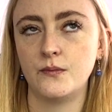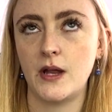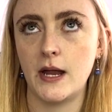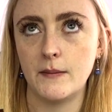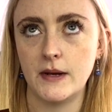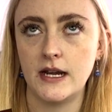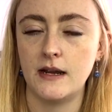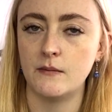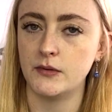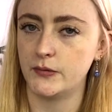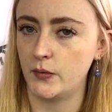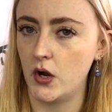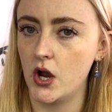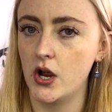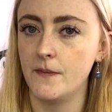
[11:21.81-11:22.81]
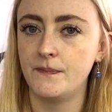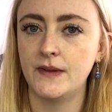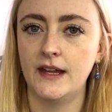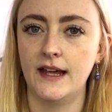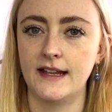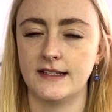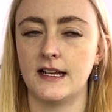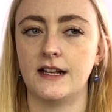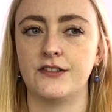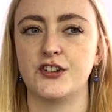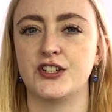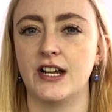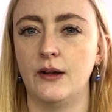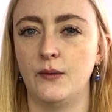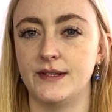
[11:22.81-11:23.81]
M&Ms were, is like the
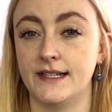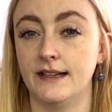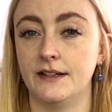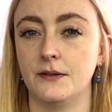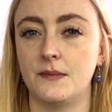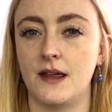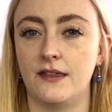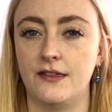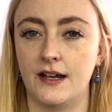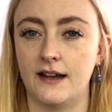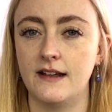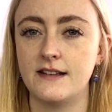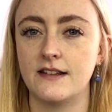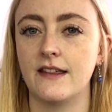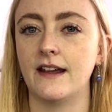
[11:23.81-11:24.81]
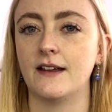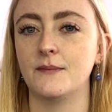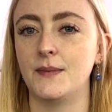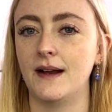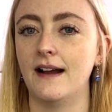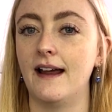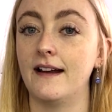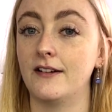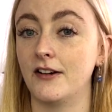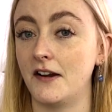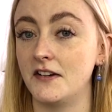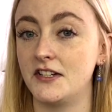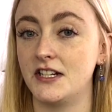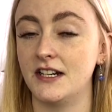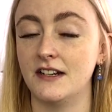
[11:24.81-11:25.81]
shell was a little bit thicker so they could be like
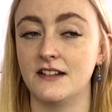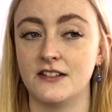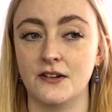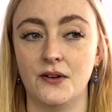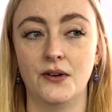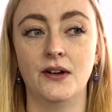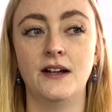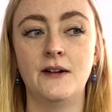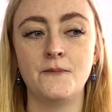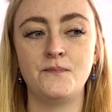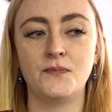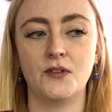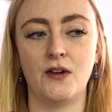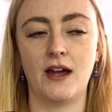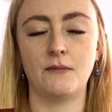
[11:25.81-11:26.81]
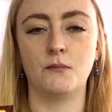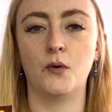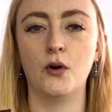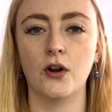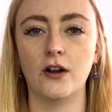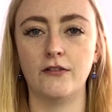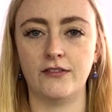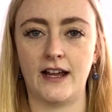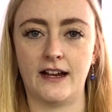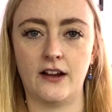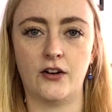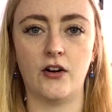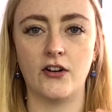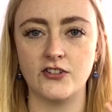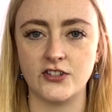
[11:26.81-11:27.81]
crunchier so you had more of like a
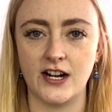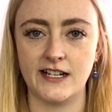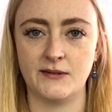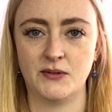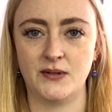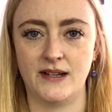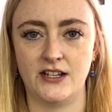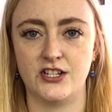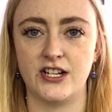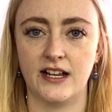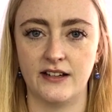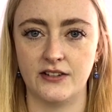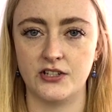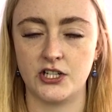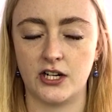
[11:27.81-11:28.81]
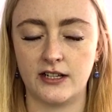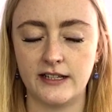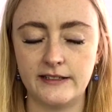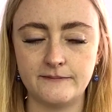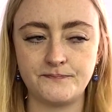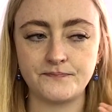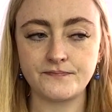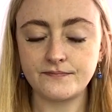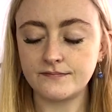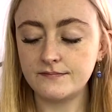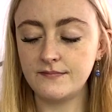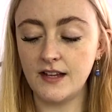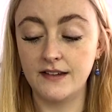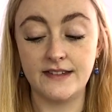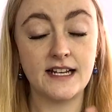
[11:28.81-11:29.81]
contrast between the shell and the chocolate.
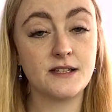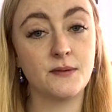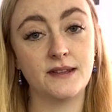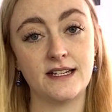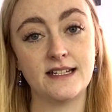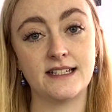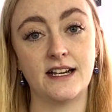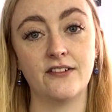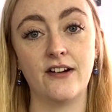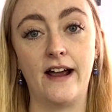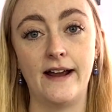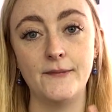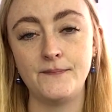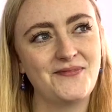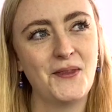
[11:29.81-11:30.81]
That's what these get right.